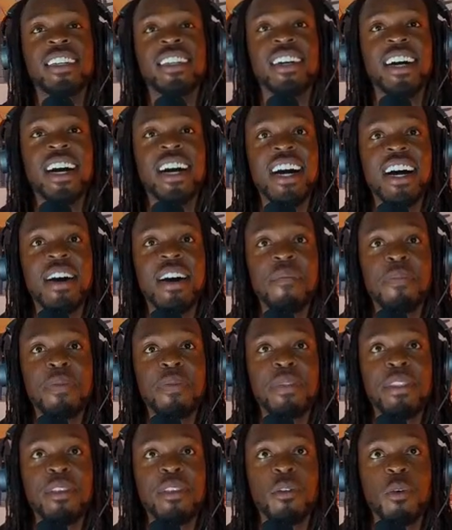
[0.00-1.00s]

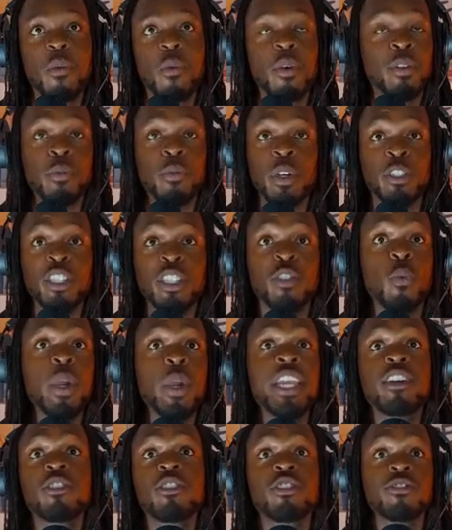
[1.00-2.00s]
we're just
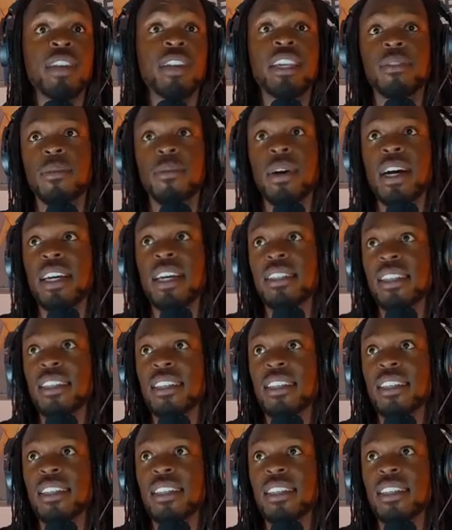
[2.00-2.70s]
weaker strength-wise.